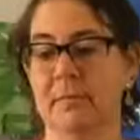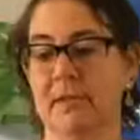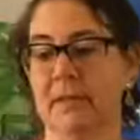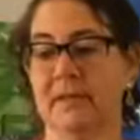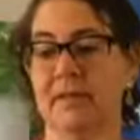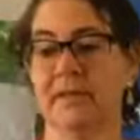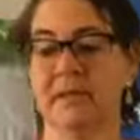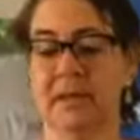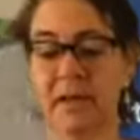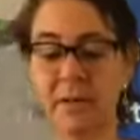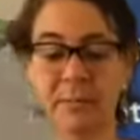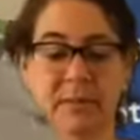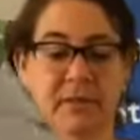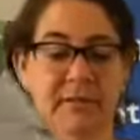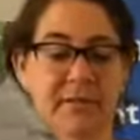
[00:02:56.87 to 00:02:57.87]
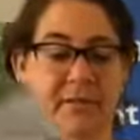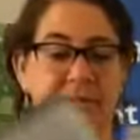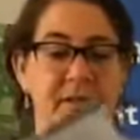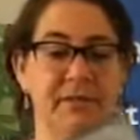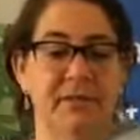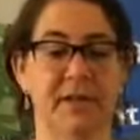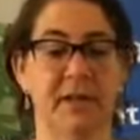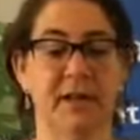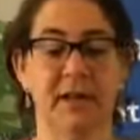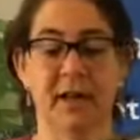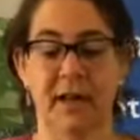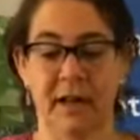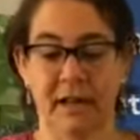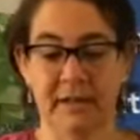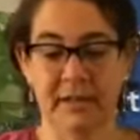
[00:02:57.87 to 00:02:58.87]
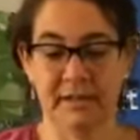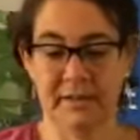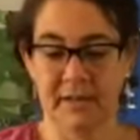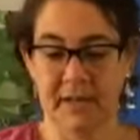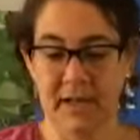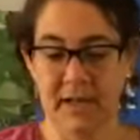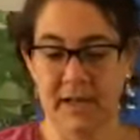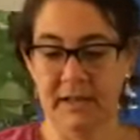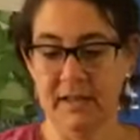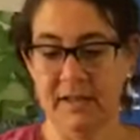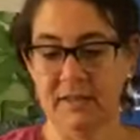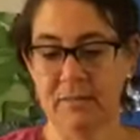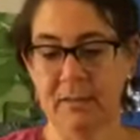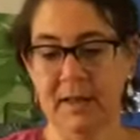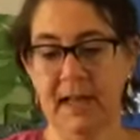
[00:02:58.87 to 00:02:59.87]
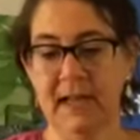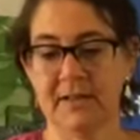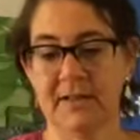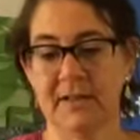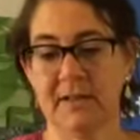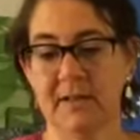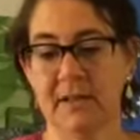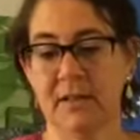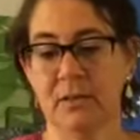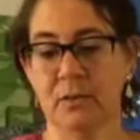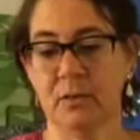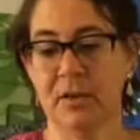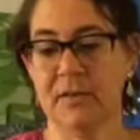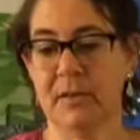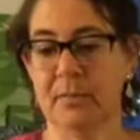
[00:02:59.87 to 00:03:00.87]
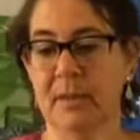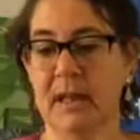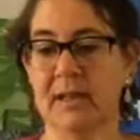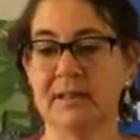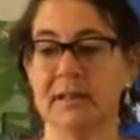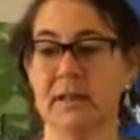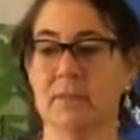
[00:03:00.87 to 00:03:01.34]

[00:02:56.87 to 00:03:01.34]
there's a couple of different kinds. These plastic with the plastic